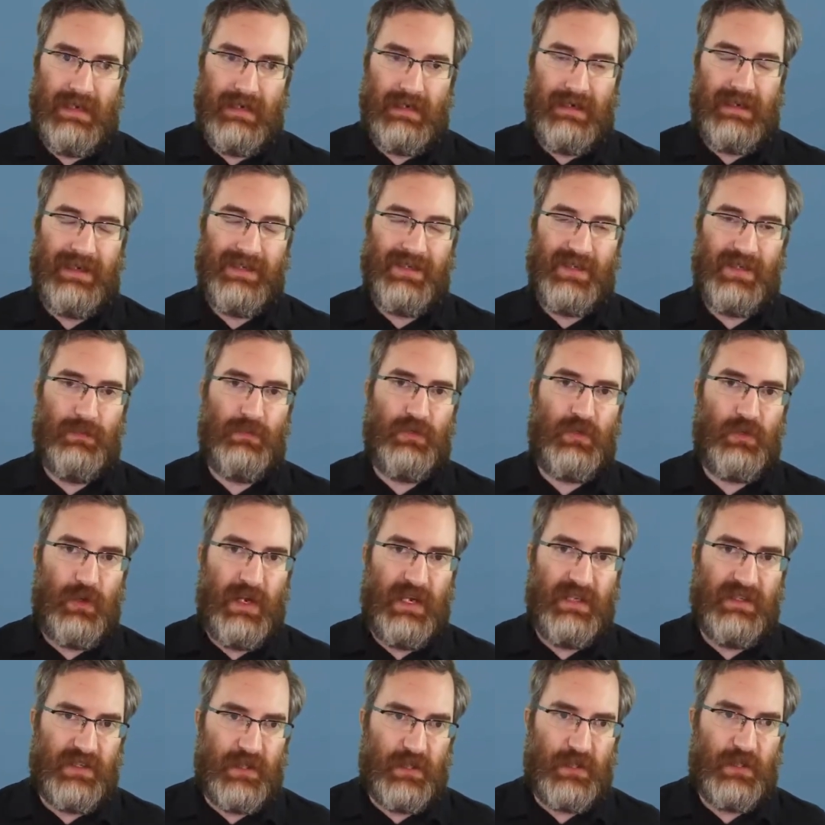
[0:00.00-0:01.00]
custom
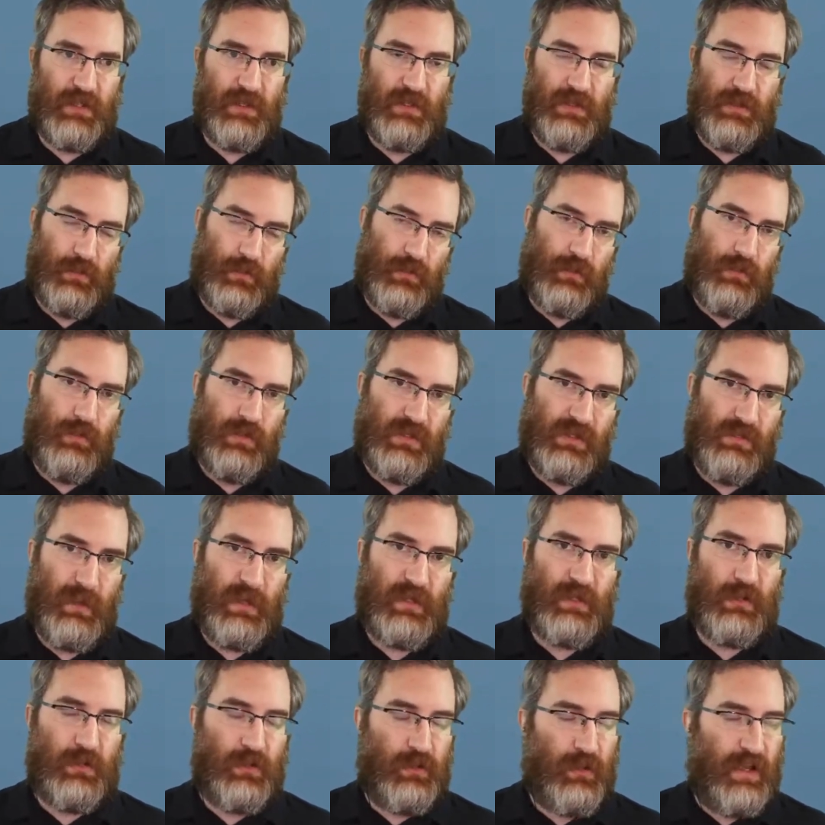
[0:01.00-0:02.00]
transitions or
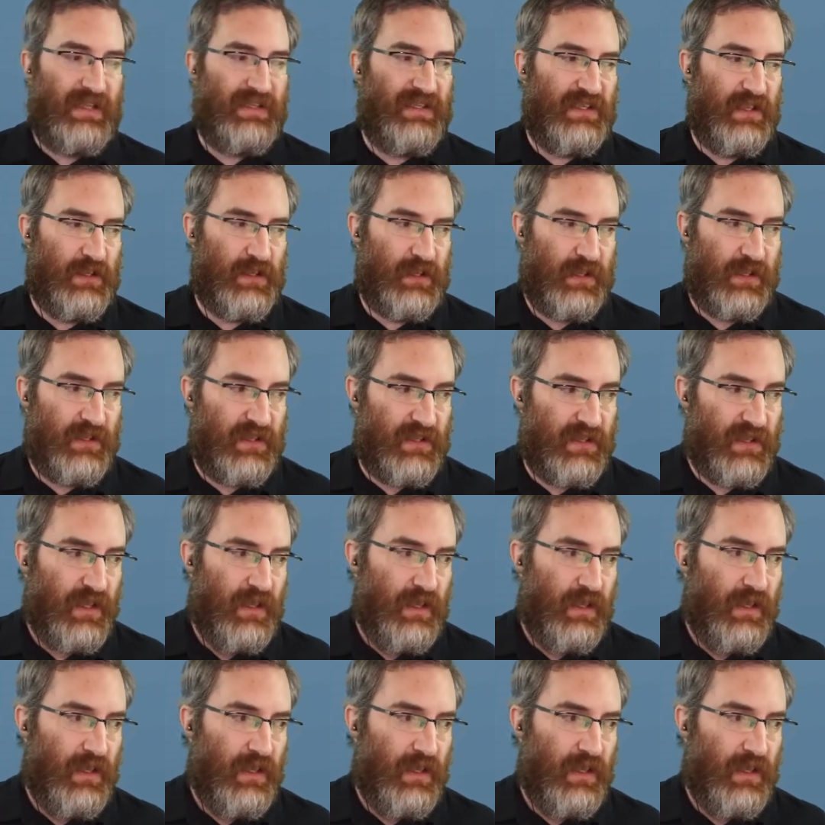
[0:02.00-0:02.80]
special transitions